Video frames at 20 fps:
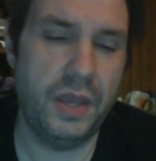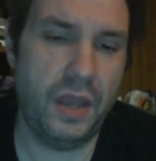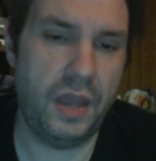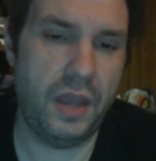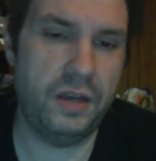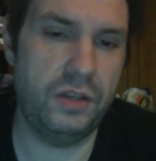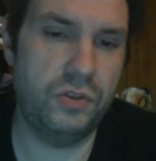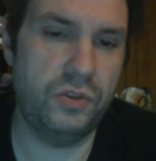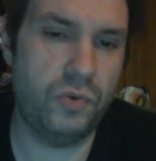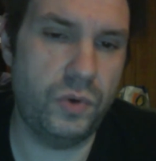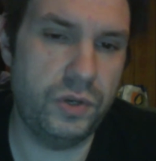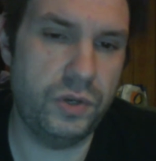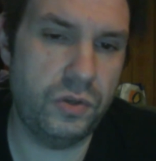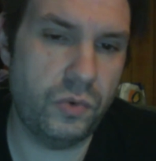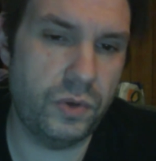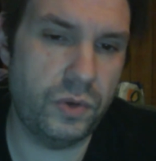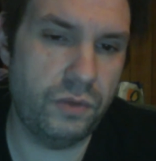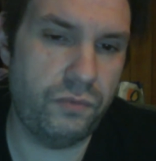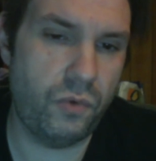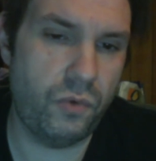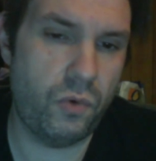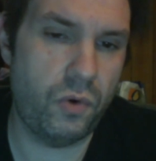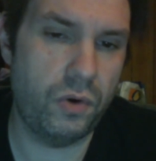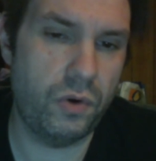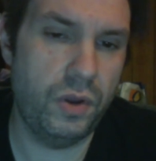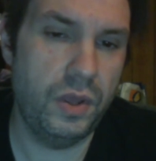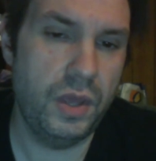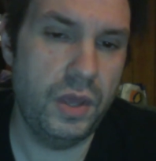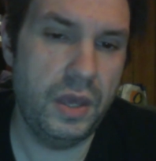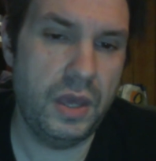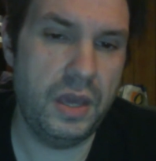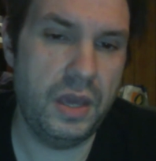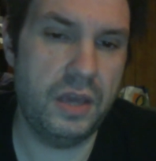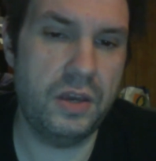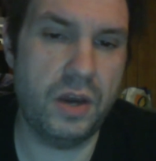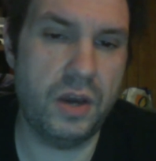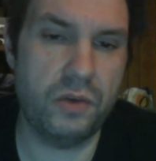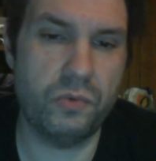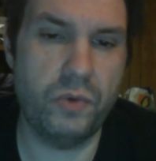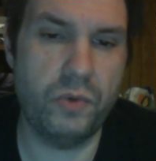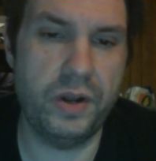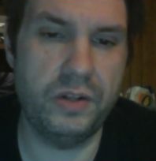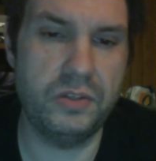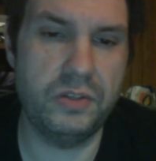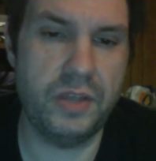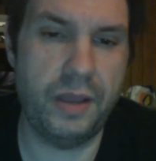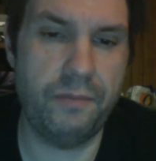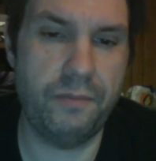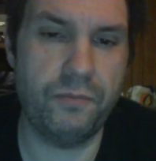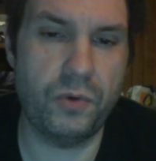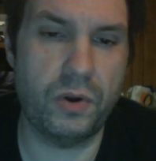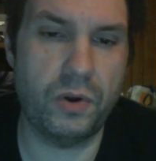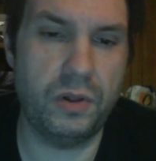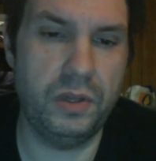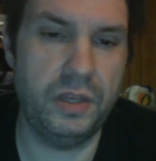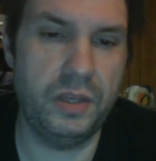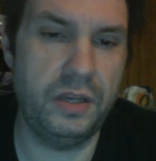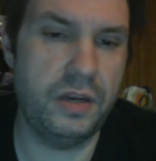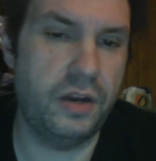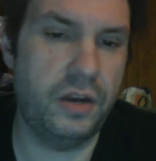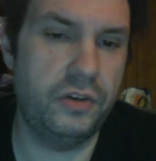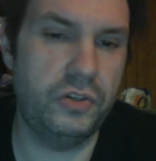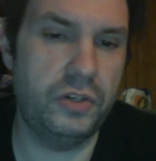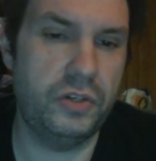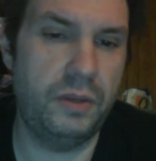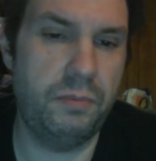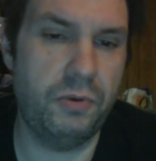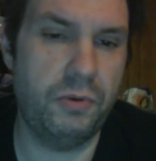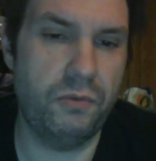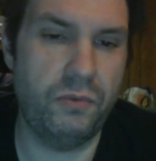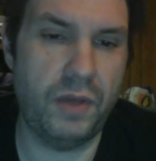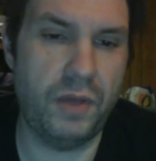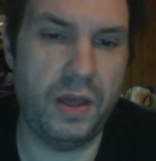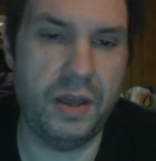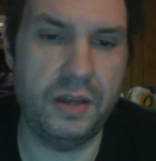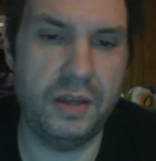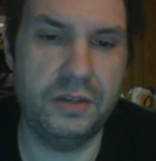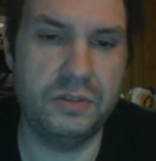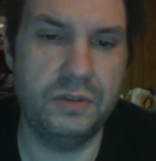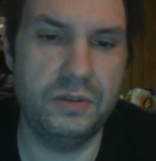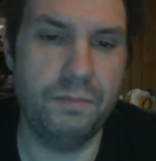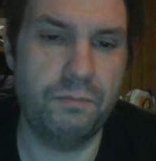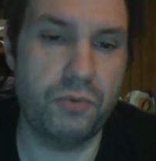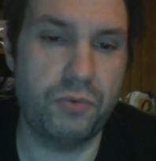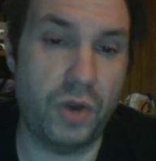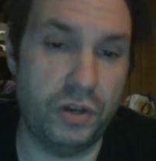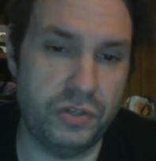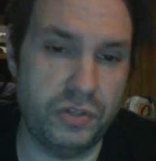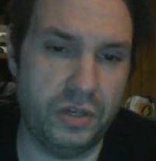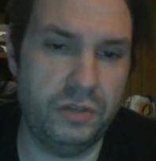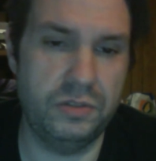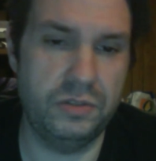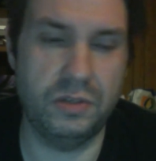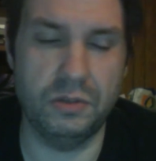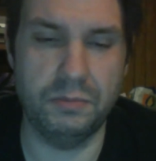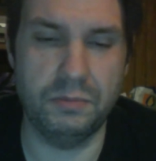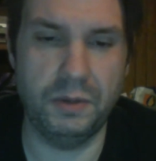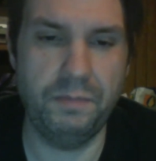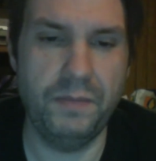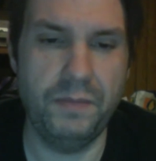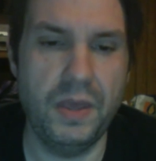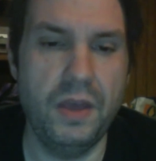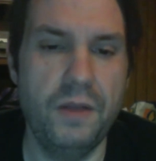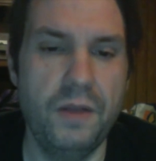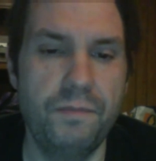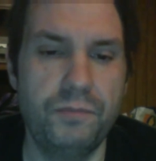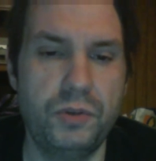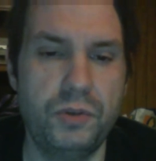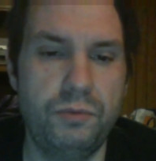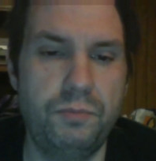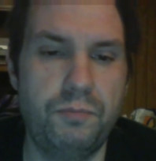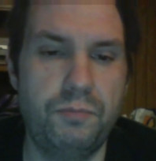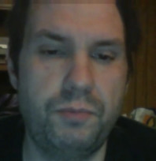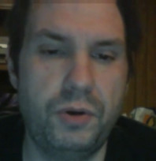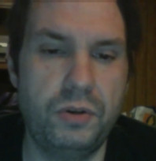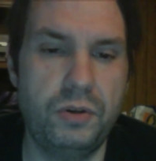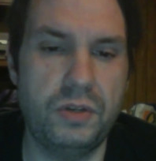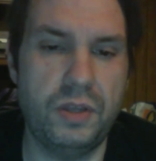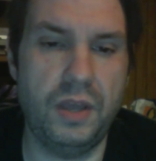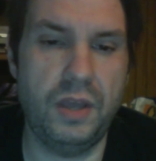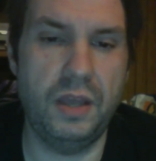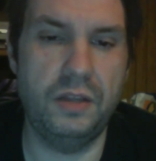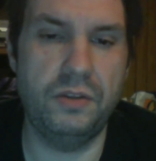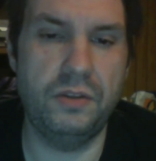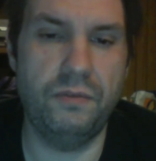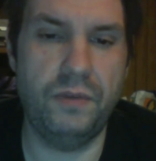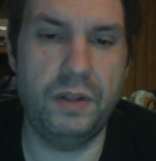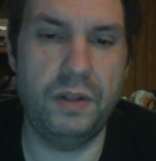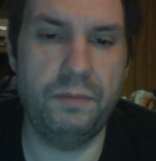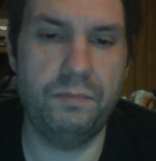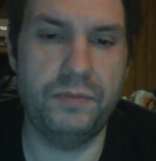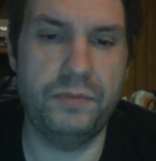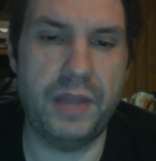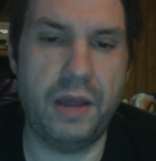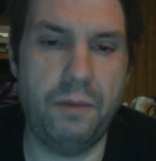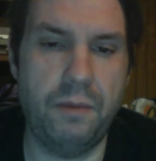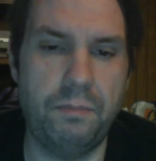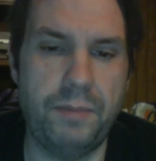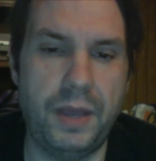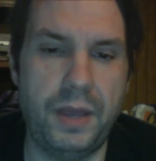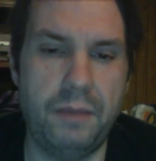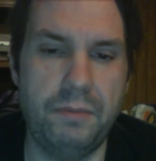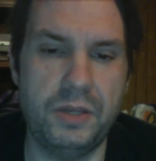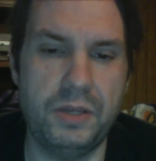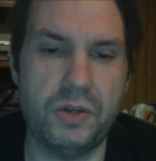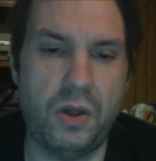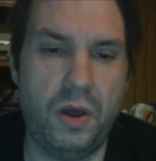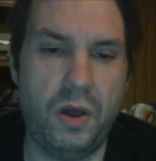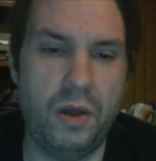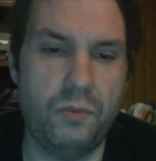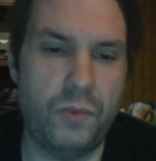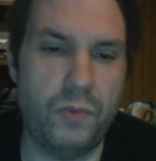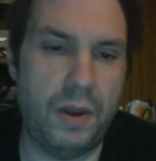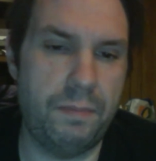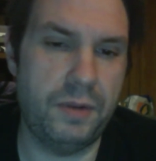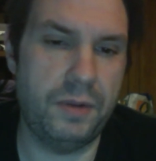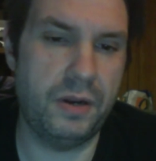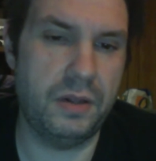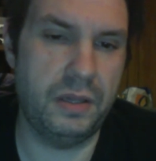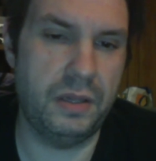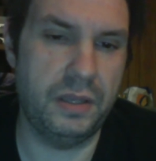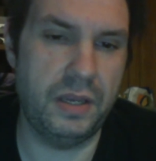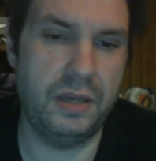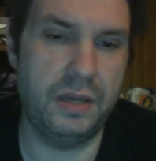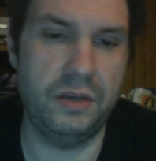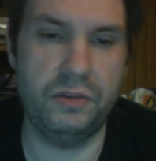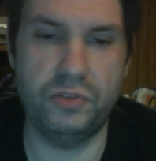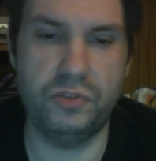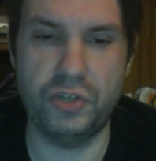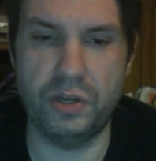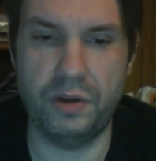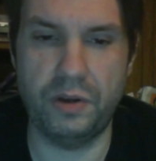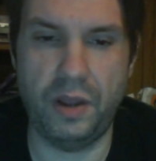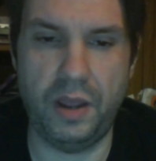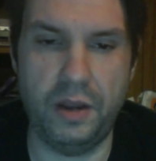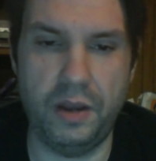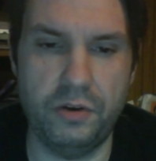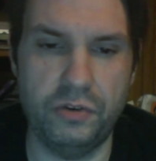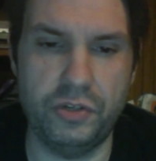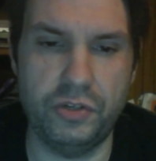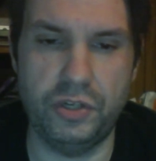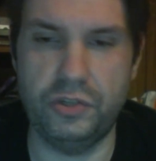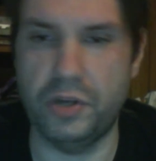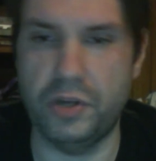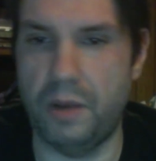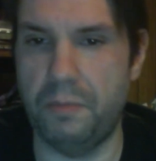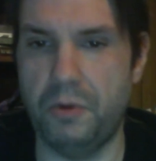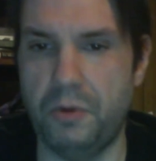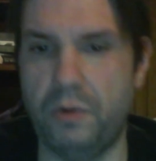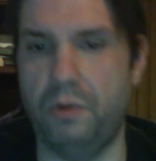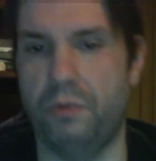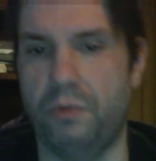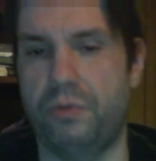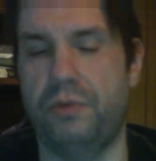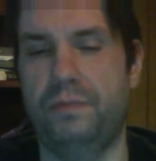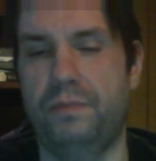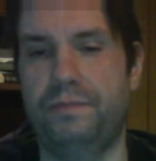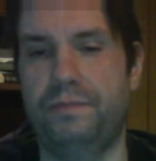And in 2024, he cut red tape for clean energy projects to put a down payment on rapid clean energy job growth.